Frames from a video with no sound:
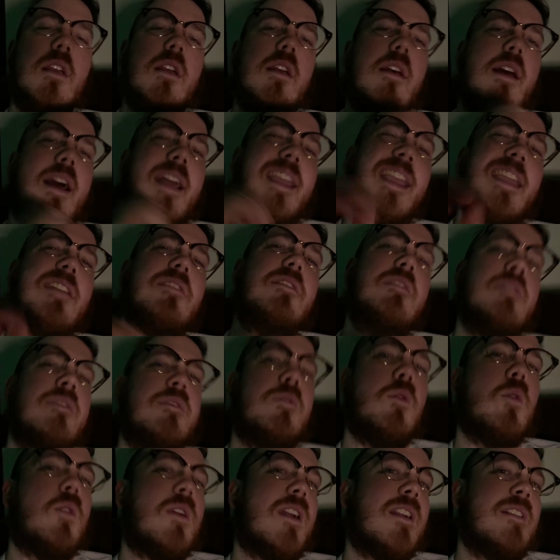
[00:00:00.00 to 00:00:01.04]
I gave it a
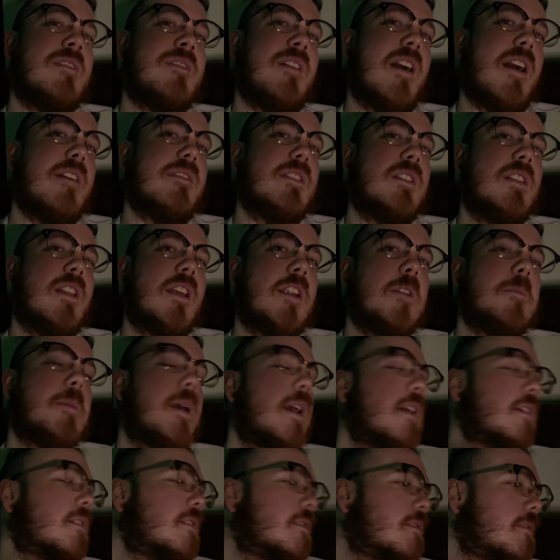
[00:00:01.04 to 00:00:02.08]
4 out of 5 on
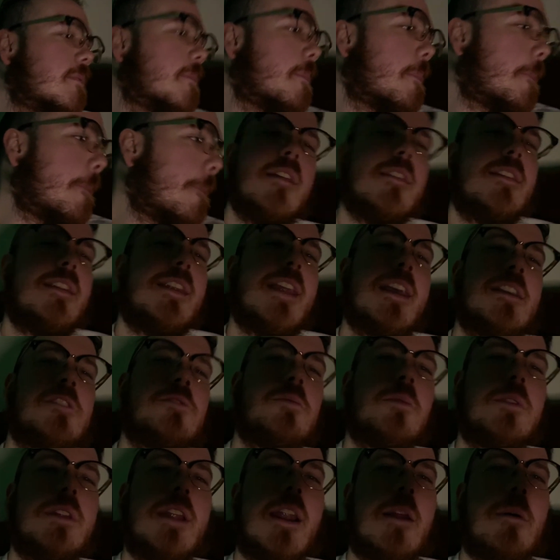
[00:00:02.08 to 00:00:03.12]
Letterboxd. The next
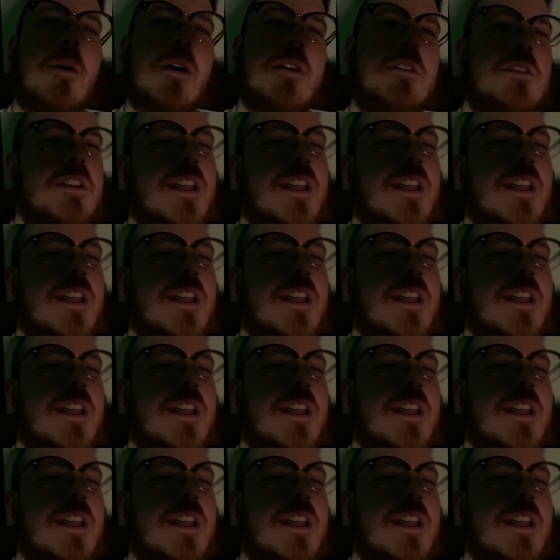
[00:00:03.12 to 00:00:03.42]
one that I watched